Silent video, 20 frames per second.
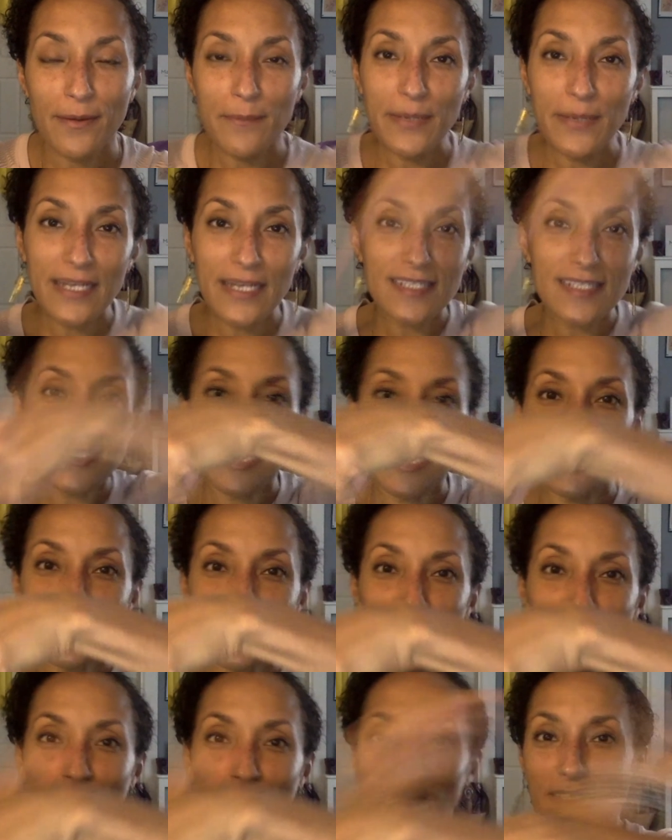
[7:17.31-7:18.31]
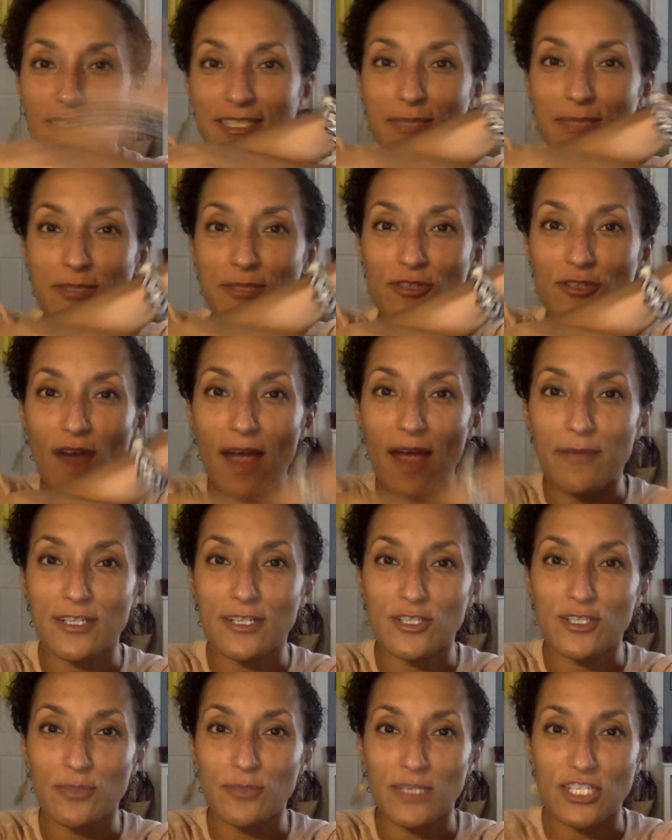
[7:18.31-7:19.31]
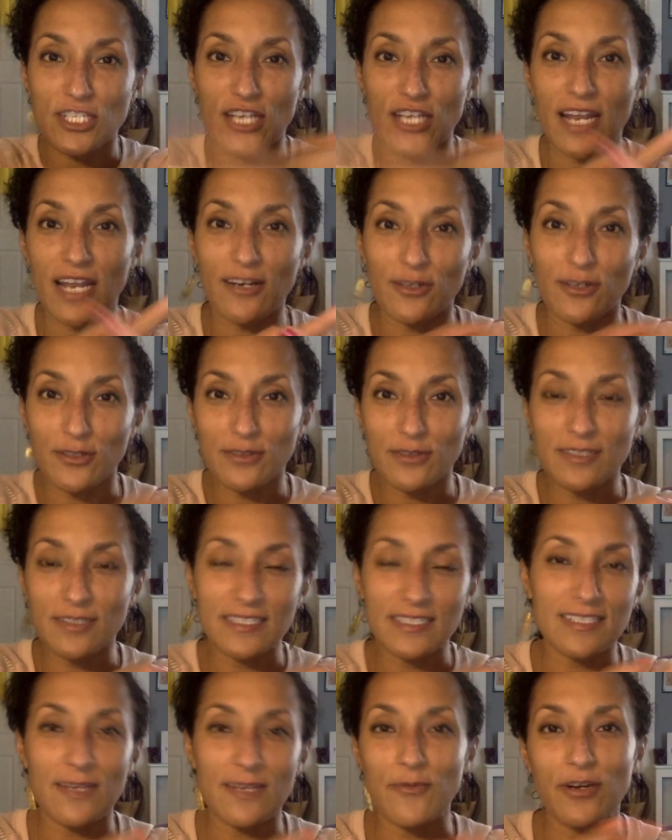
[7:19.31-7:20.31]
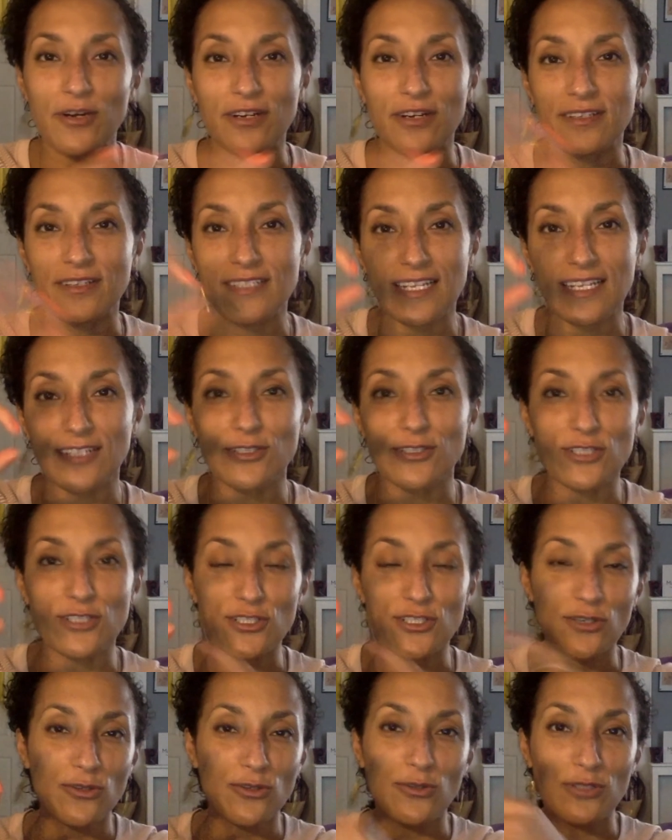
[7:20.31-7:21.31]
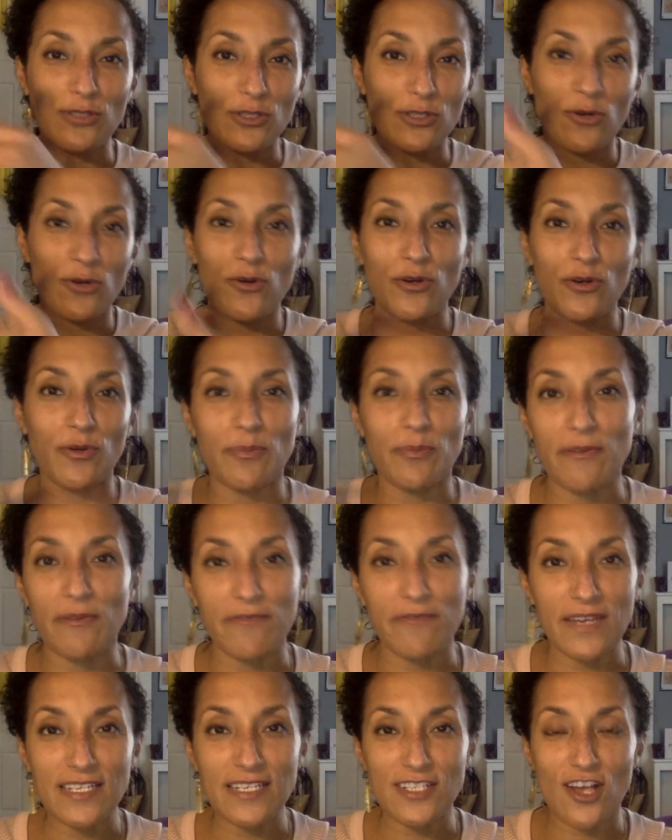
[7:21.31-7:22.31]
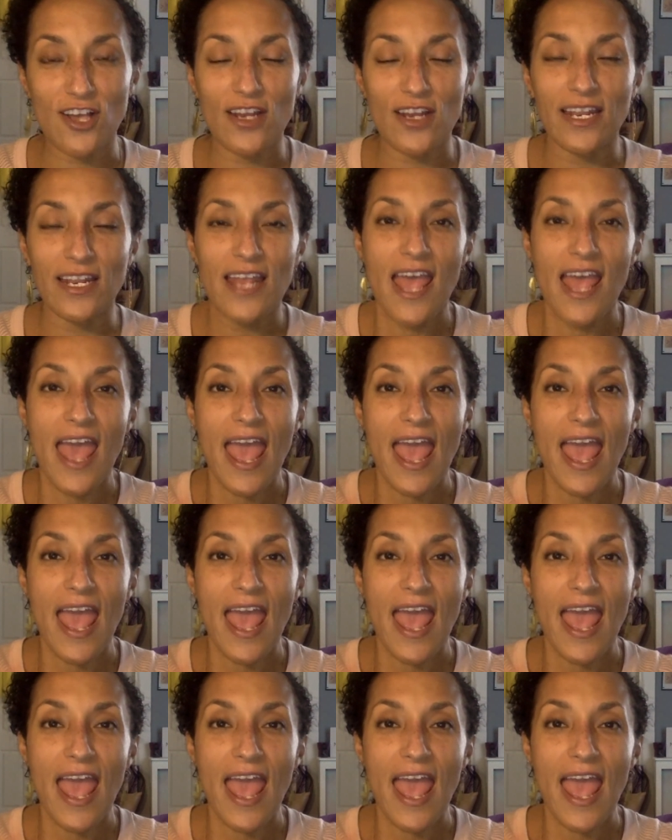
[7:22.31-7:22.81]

Be intentional about subscribing to my channel. It's somewhere. It's like a little circle in the corner with my face on it.